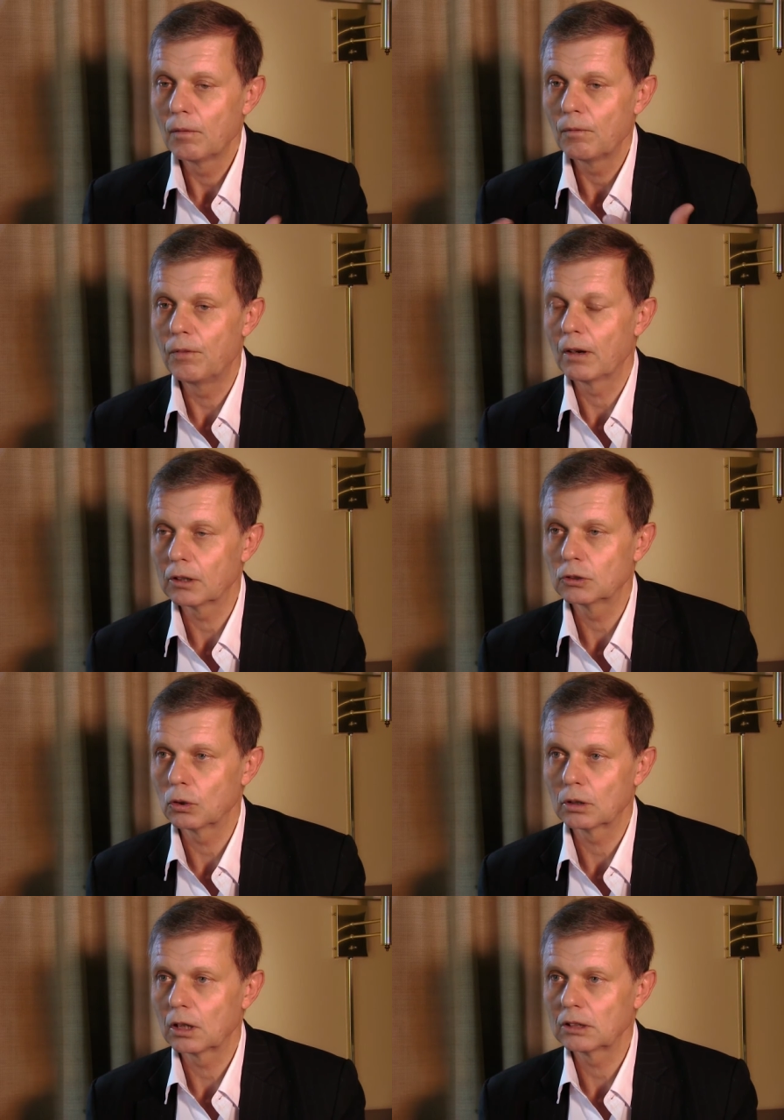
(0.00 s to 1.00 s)
various
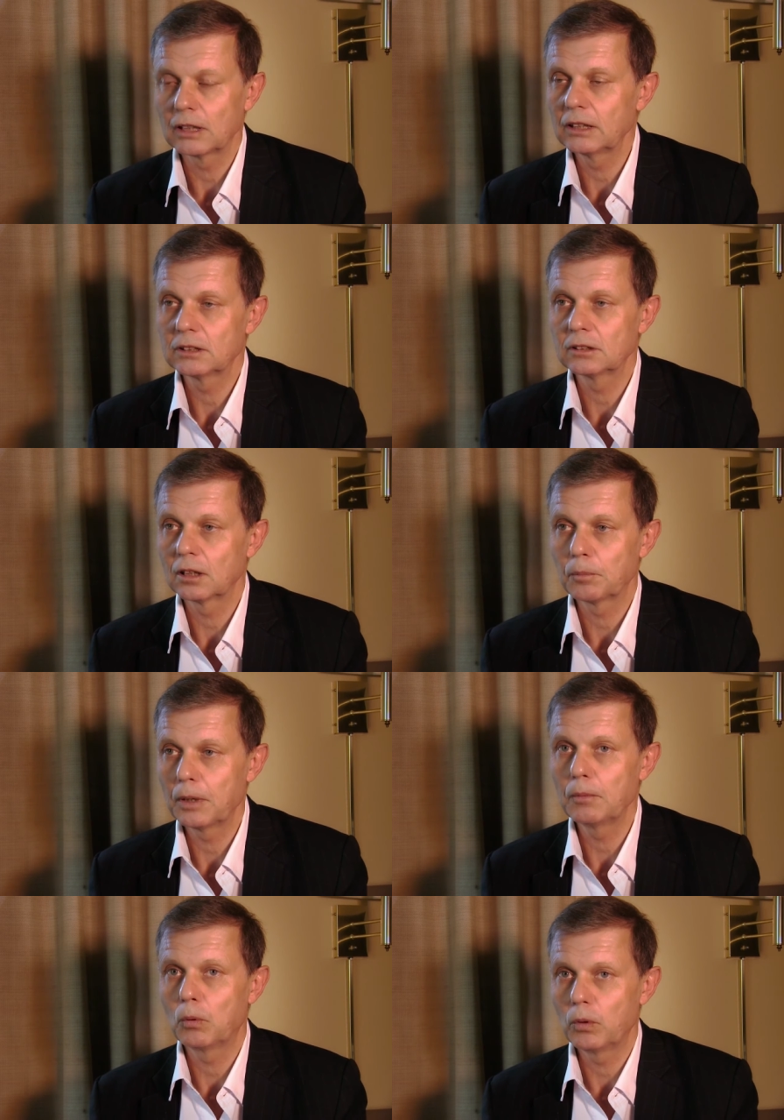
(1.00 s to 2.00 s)
organisations like
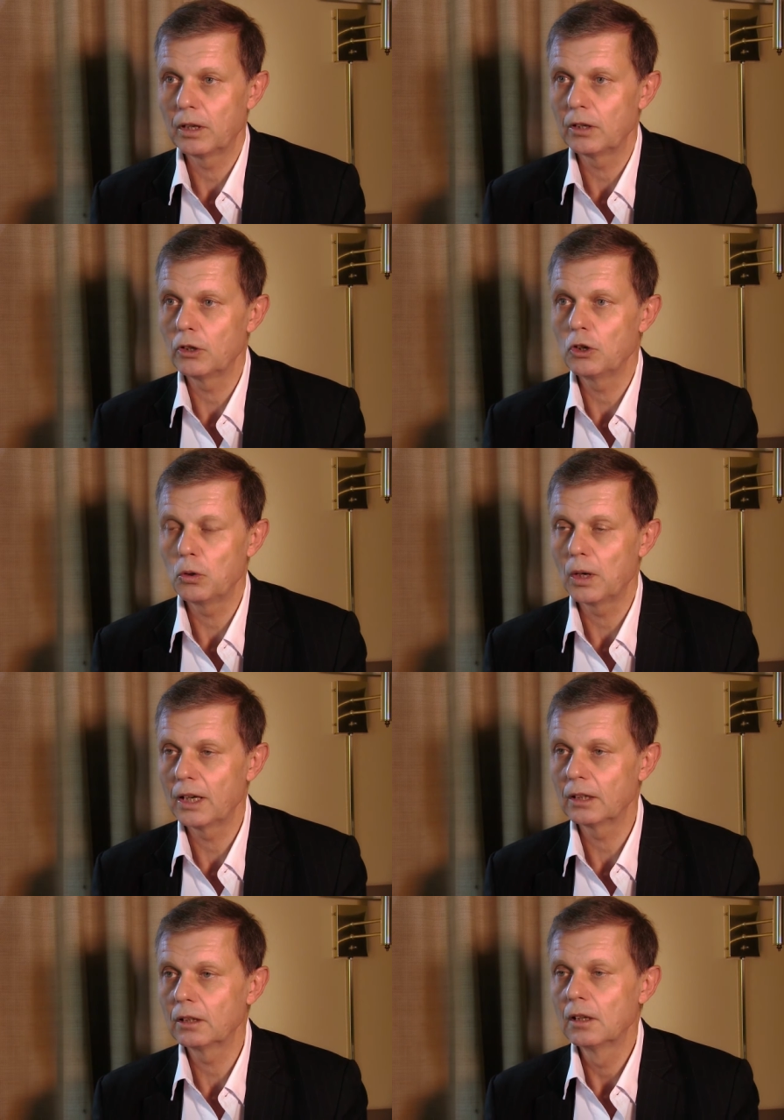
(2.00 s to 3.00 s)
people within the
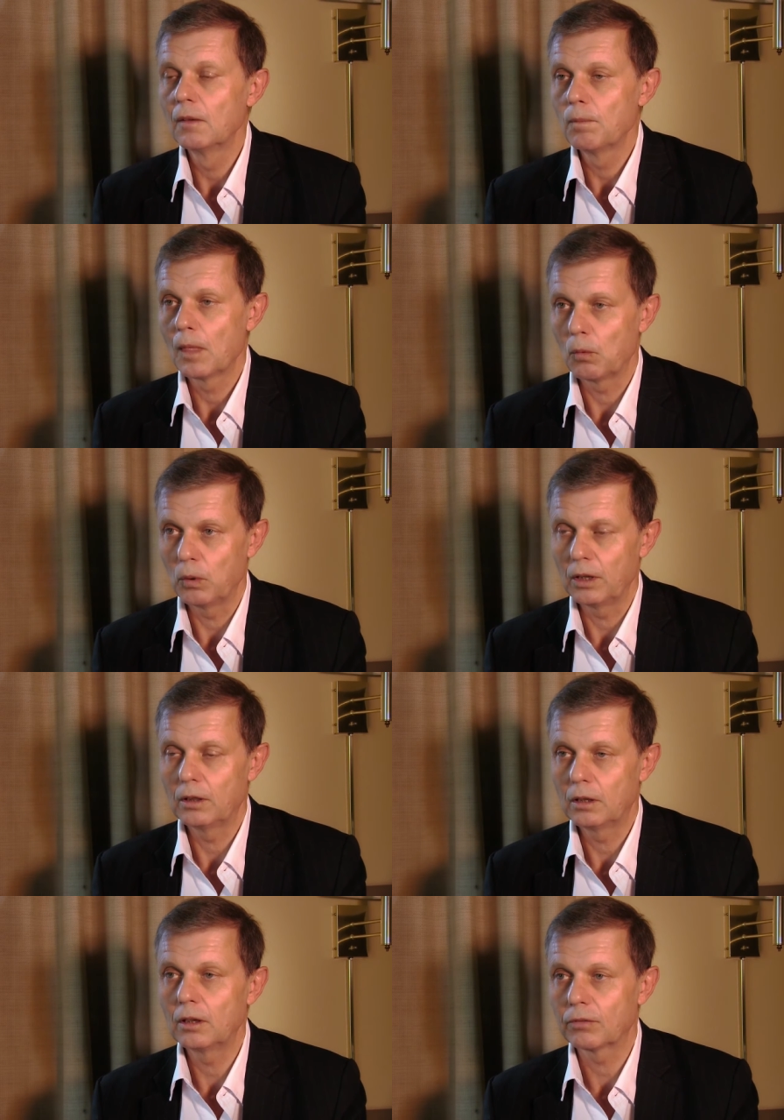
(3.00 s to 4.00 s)
UN, with
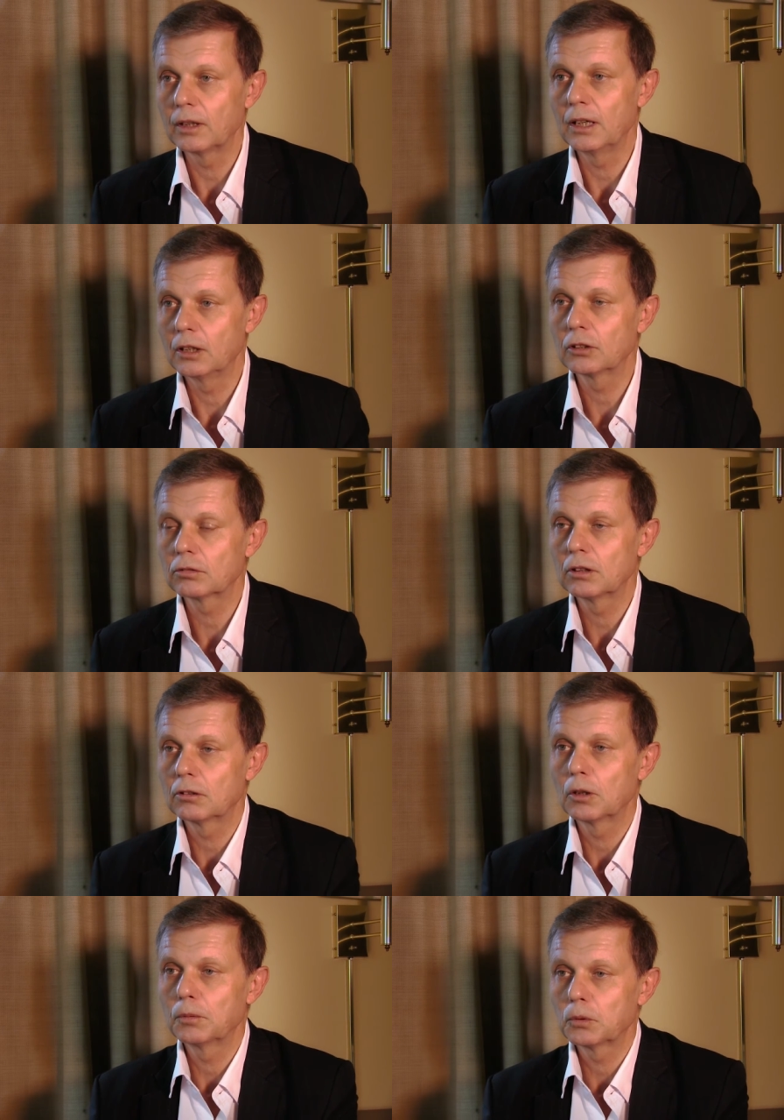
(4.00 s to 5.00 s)
different industry
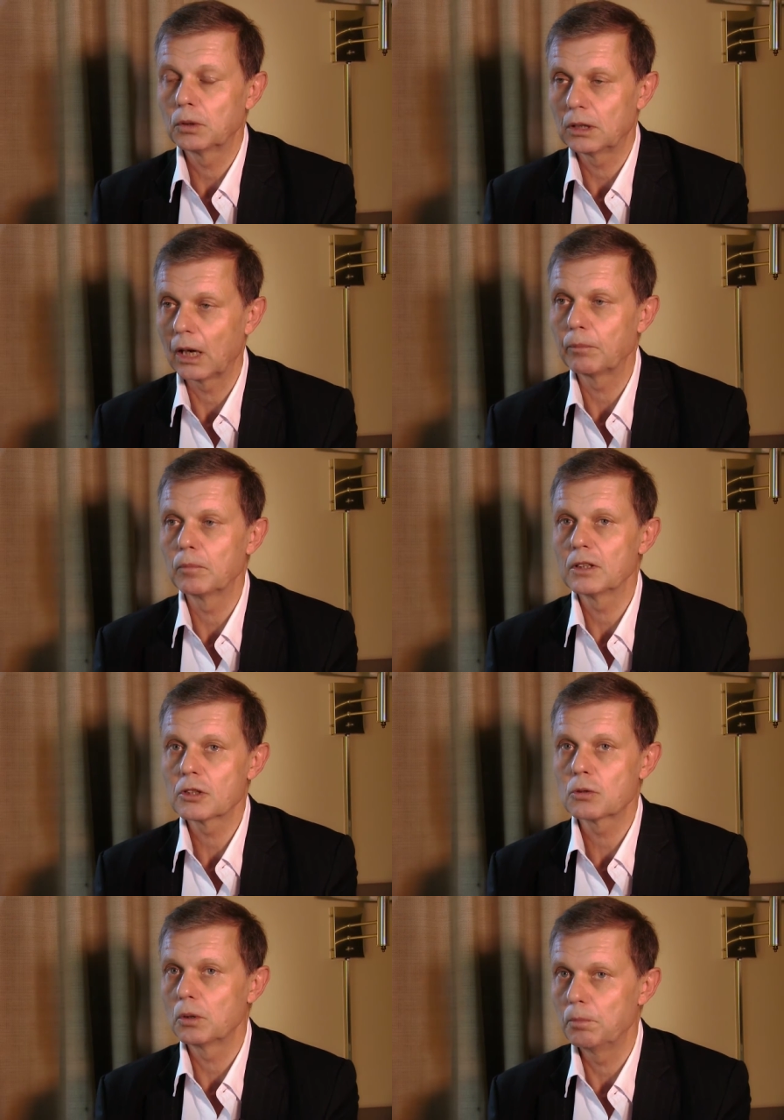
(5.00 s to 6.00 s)
groups, with
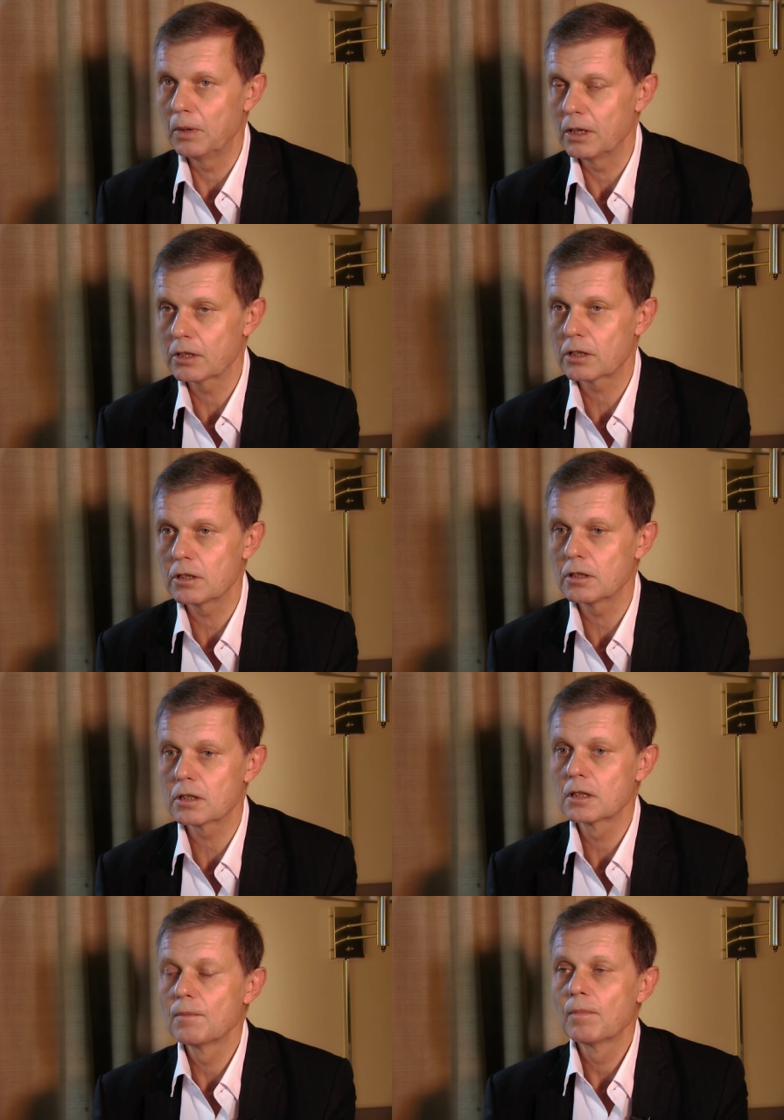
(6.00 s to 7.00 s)
governments, with
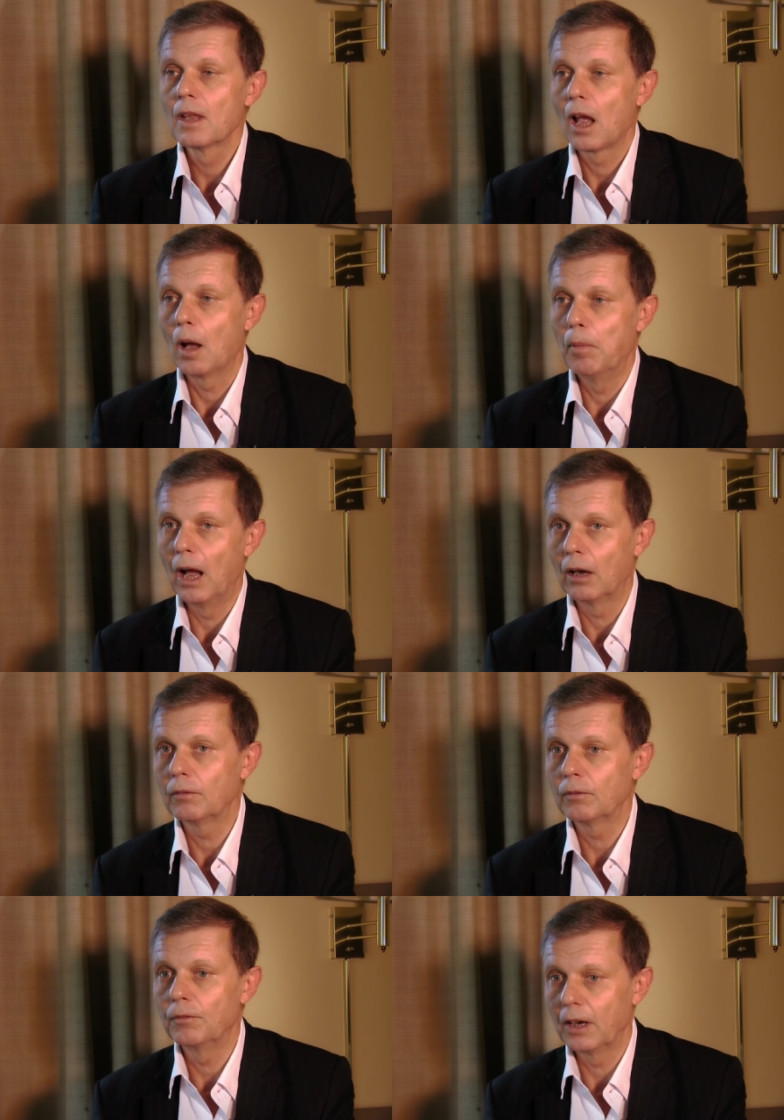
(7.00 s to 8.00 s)
ministers
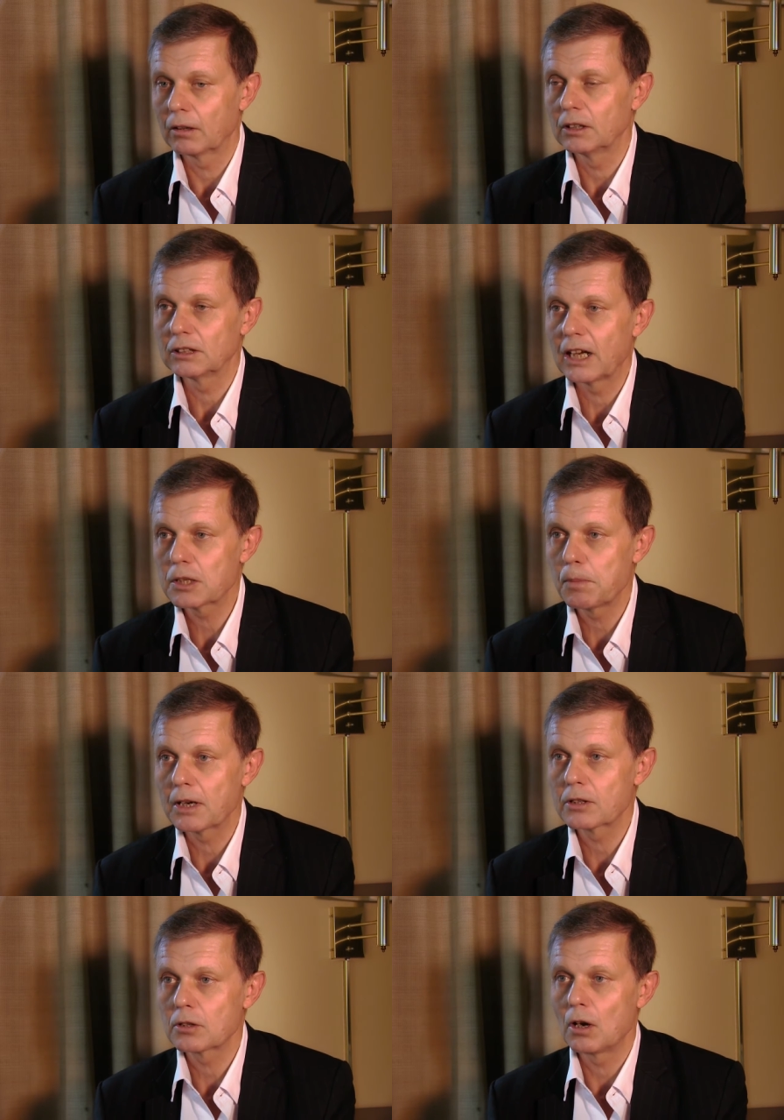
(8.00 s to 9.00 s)
about various
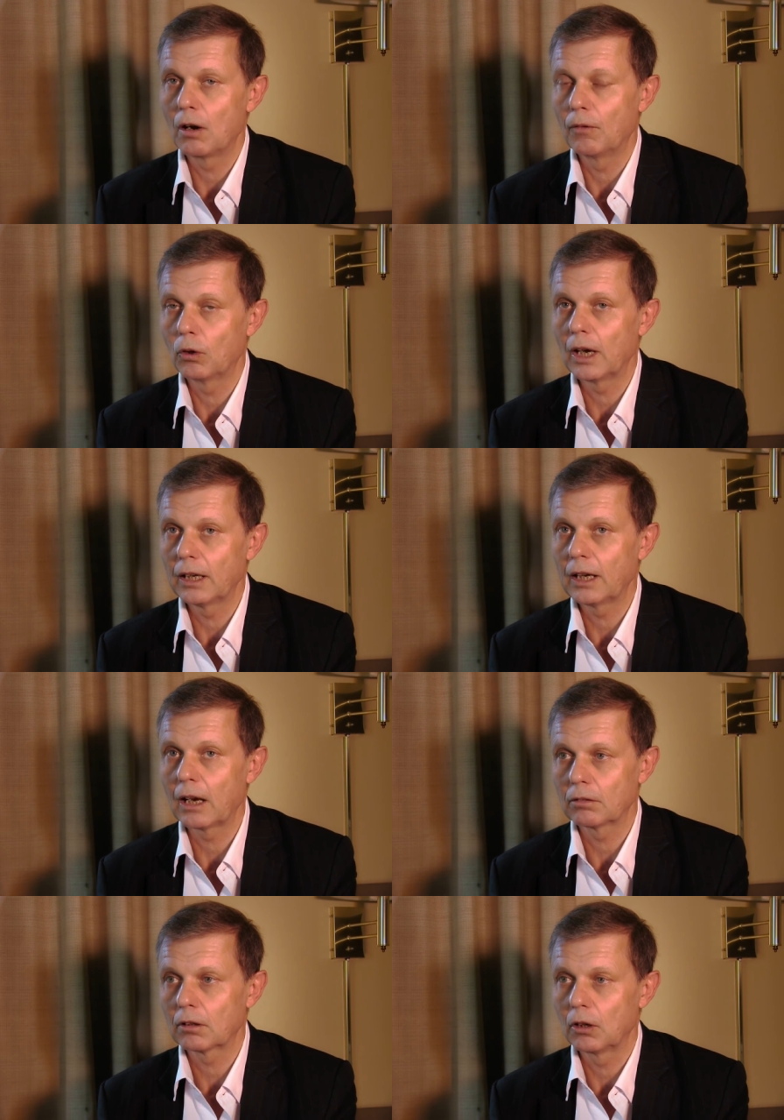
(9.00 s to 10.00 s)
aspects of organic
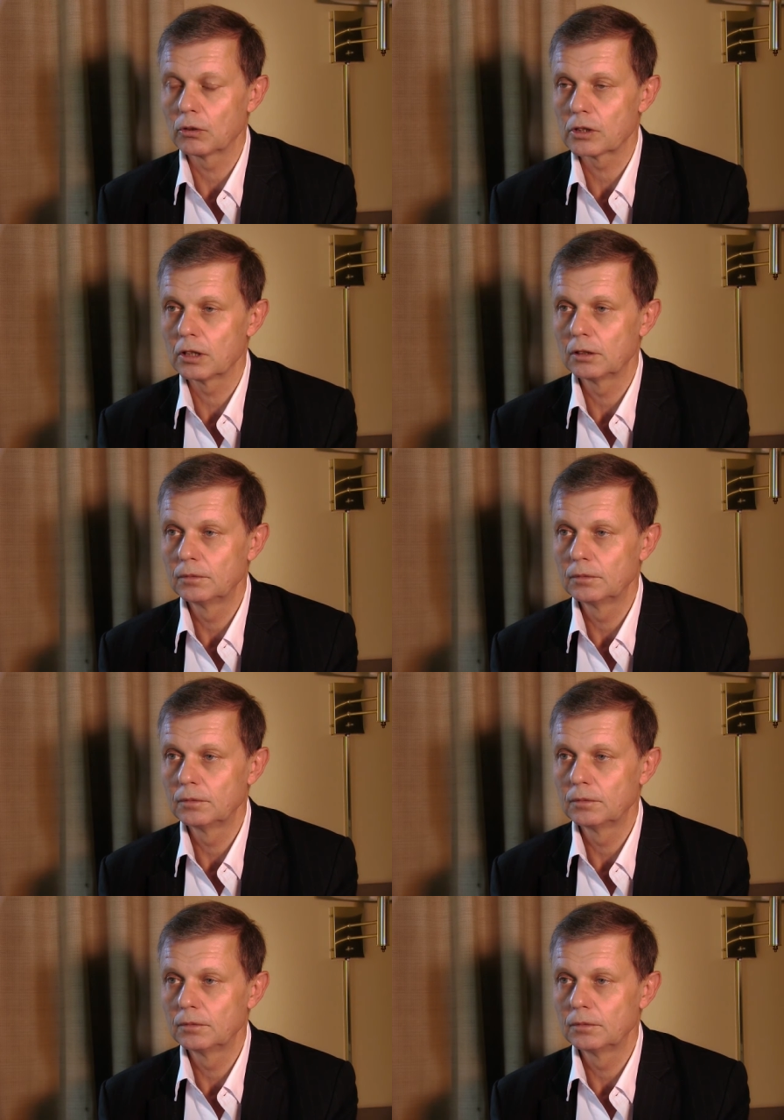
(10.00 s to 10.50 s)
agriculture.